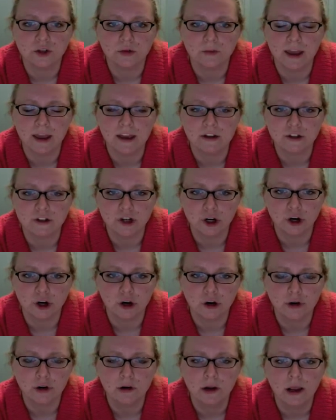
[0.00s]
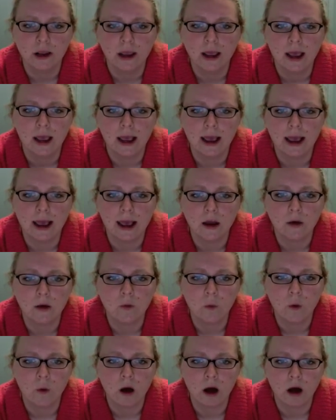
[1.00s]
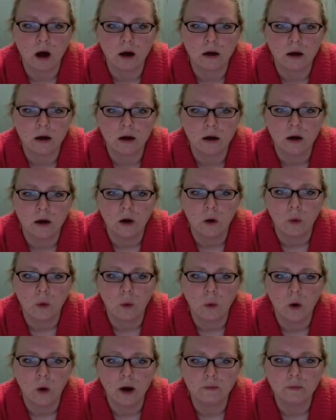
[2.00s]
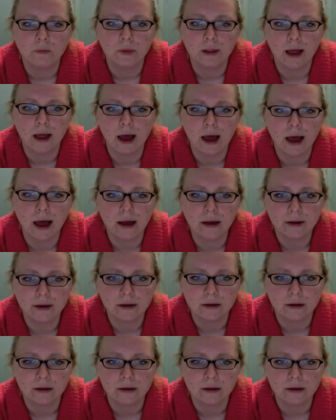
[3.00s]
make a turn and walk 1 block